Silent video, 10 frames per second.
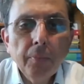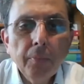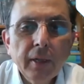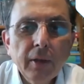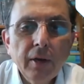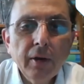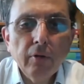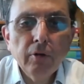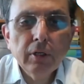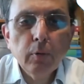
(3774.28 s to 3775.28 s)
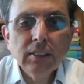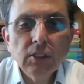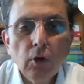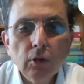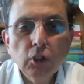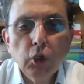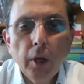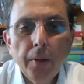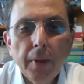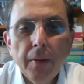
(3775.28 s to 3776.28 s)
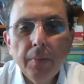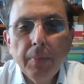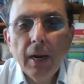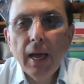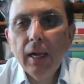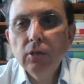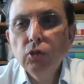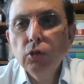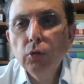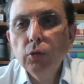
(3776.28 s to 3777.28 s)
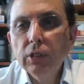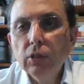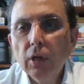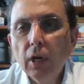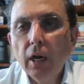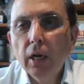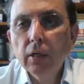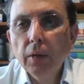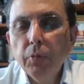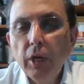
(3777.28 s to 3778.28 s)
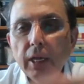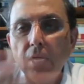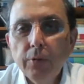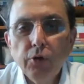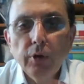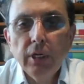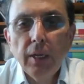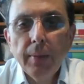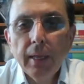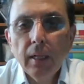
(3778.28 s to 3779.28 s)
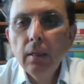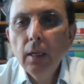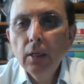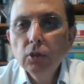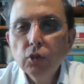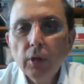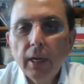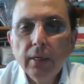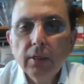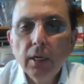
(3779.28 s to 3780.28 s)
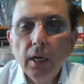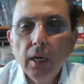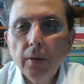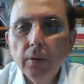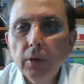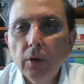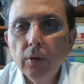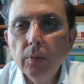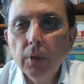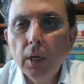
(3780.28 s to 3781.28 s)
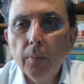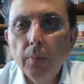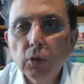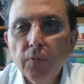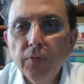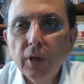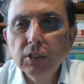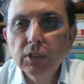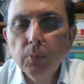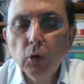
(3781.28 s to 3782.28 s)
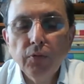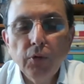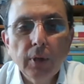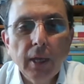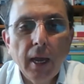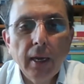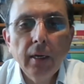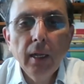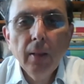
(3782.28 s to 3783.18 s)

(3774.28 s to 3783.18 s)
you can request Dr. Shoaib Ahmed Bilal to uh, communicate with you an email so that uh, you know uh, both of us, both of you can